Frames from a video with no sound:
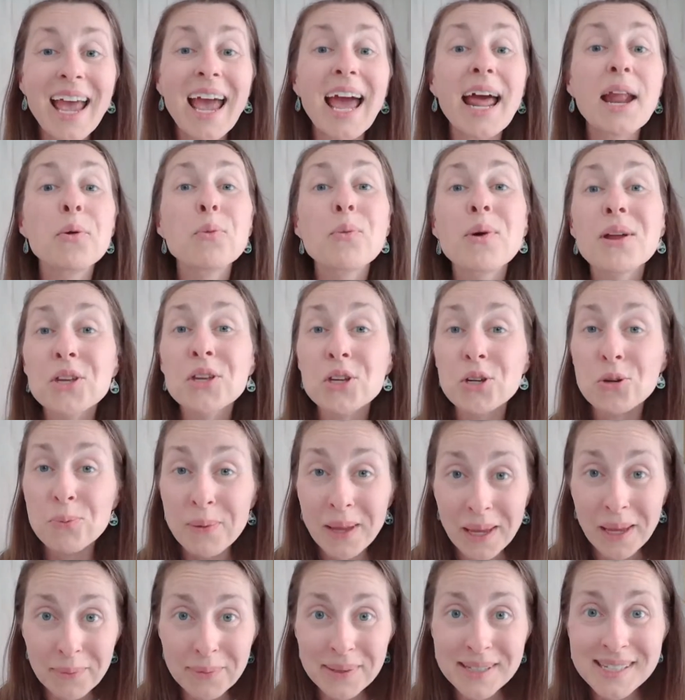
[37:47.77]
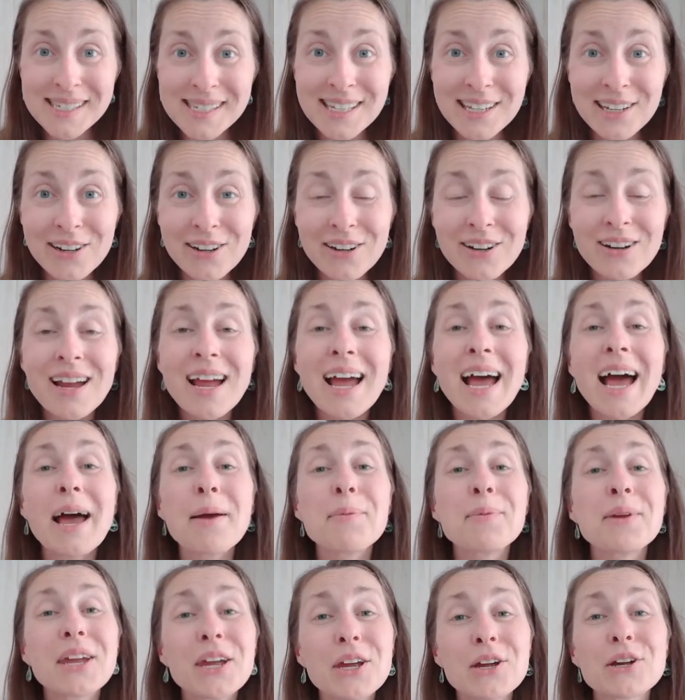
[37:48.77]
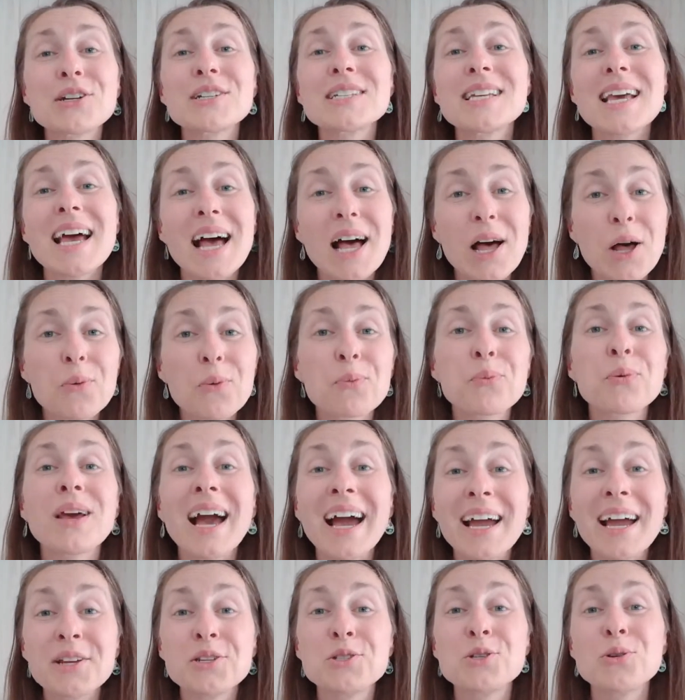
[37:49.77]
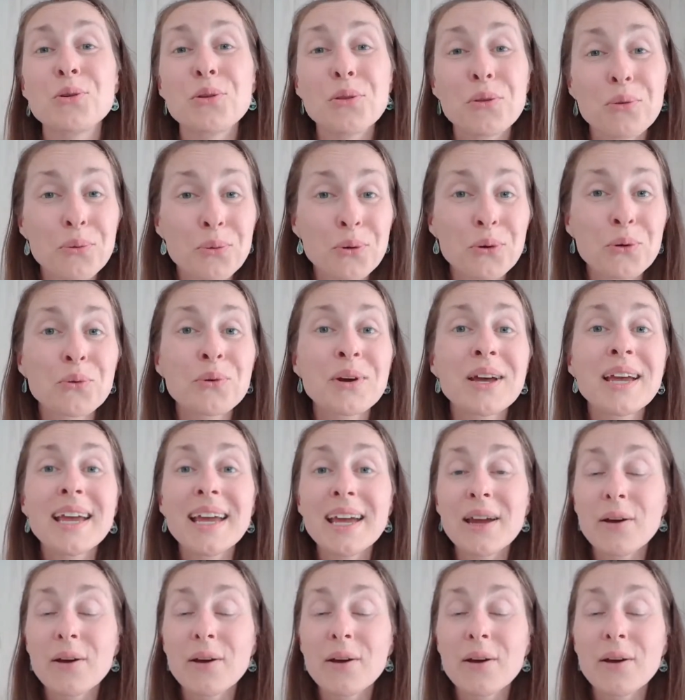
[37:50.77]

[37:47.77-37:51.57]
And when your baby's here, I'm here to help guide you through